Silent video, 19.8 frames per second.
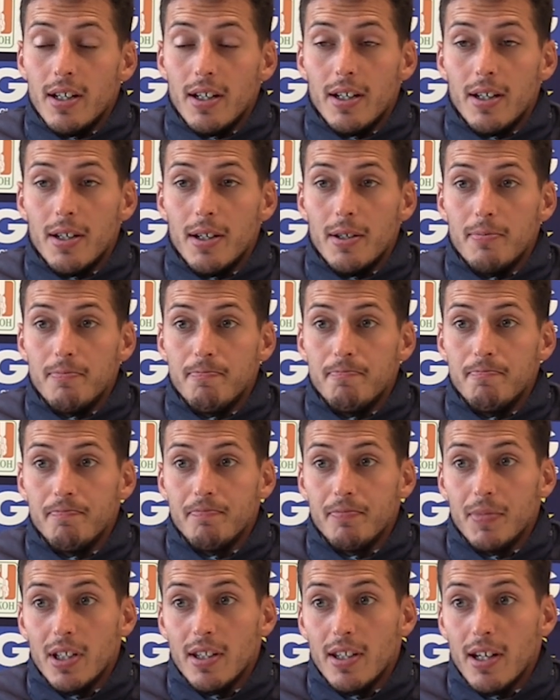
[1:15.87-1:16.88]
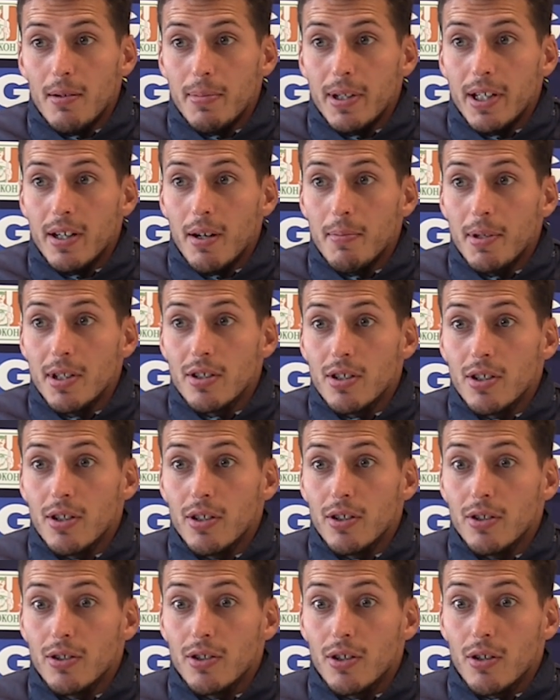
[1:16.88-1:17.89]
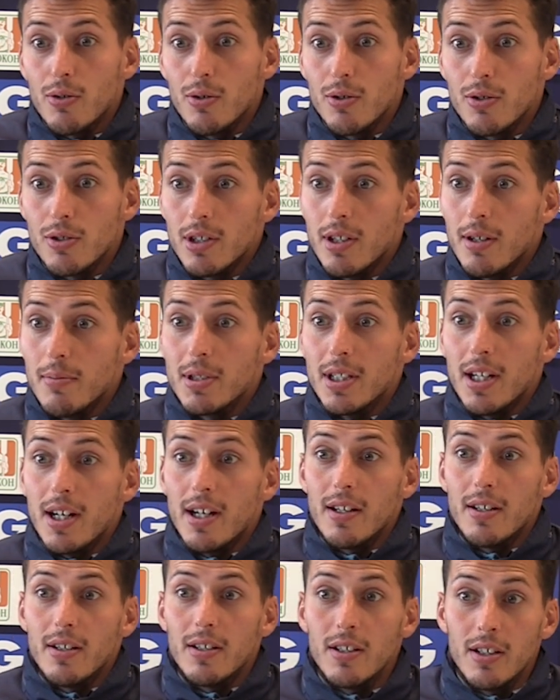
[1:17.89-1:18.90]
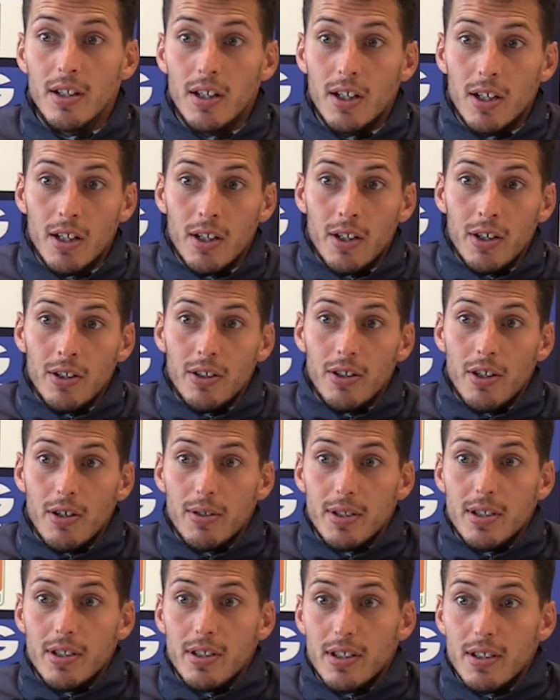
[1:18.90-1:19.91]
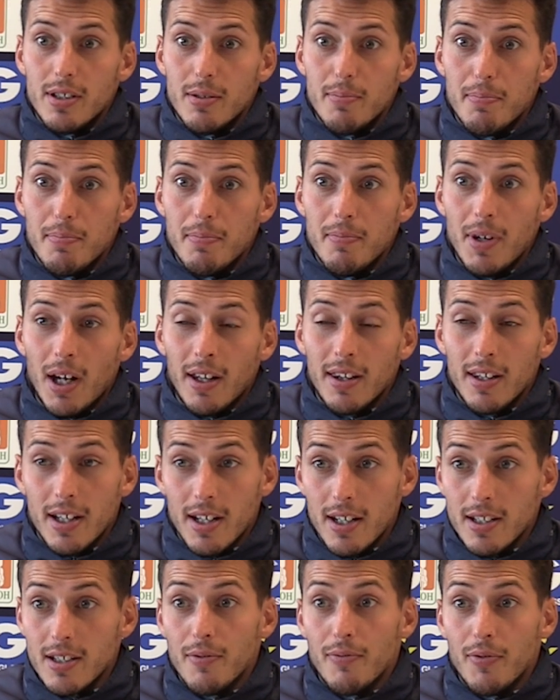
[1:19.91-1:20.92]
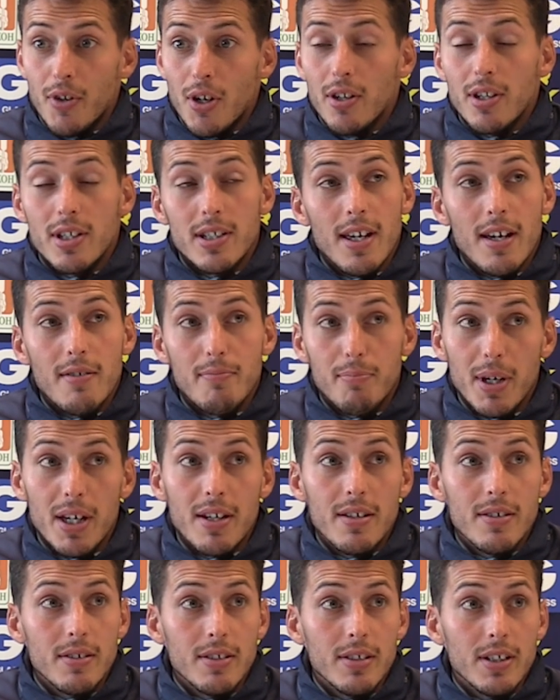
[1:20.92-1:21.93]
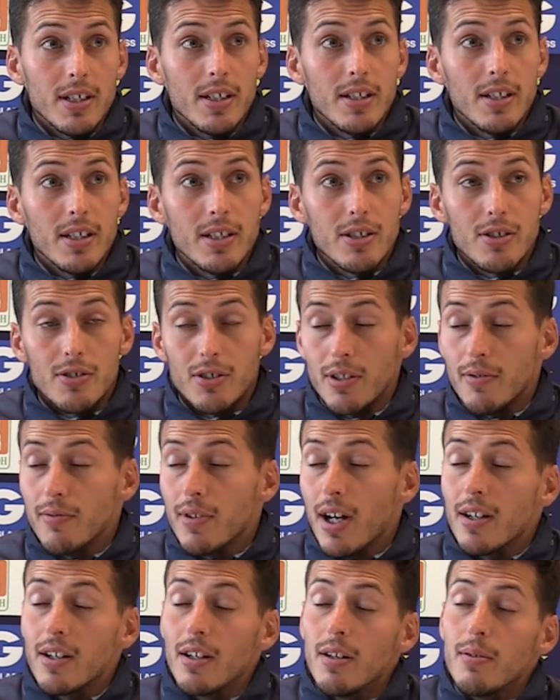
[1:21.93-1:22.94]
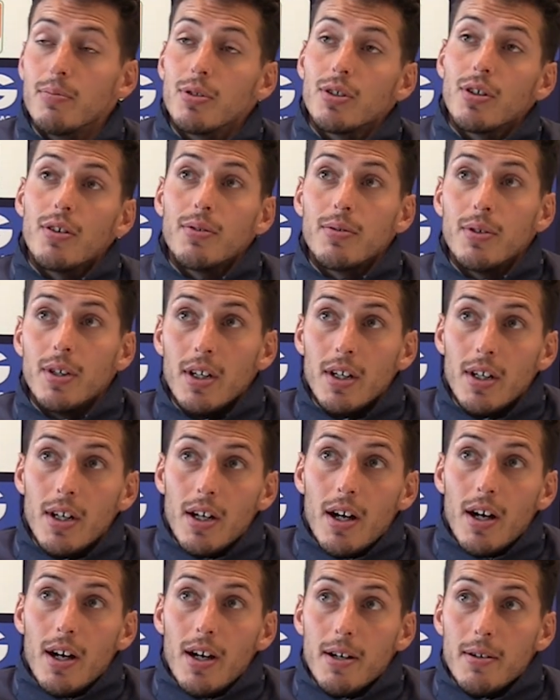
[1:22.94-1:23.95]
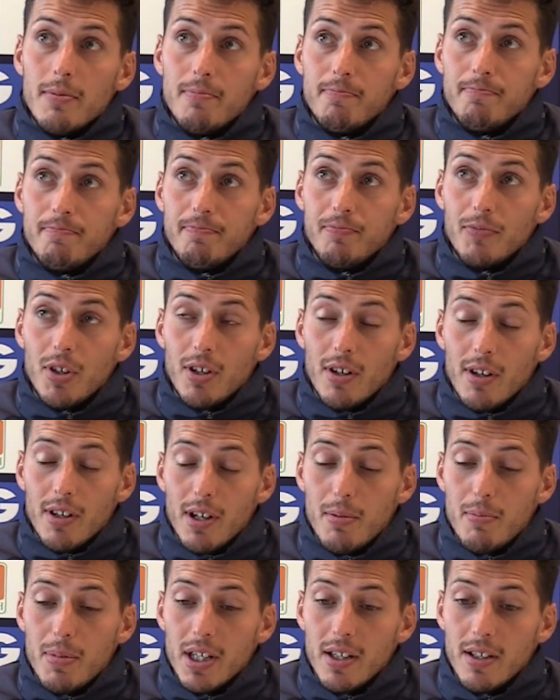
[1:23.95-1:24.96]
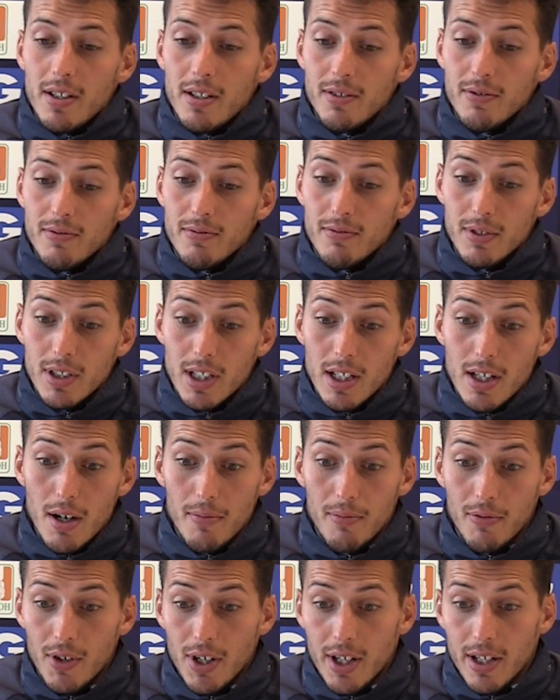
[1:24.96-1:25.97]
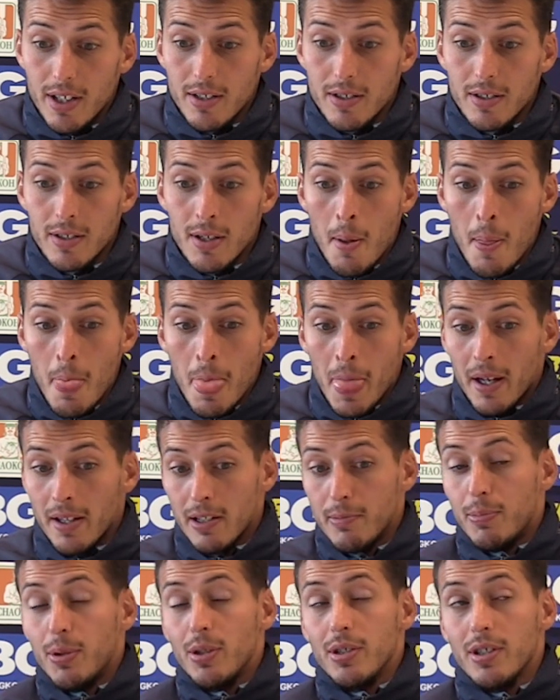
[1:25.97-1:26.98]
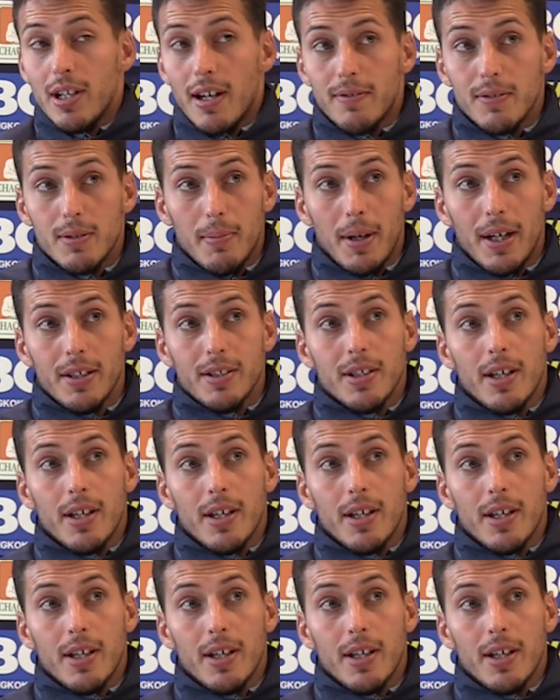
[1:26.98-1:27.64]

Um, and they'll be coming to, to cause an upset. And you know, it's just a, I think it's the furthest they've been in the history of that club. So um, you know, they'll be really up for it and, and the boys will have to match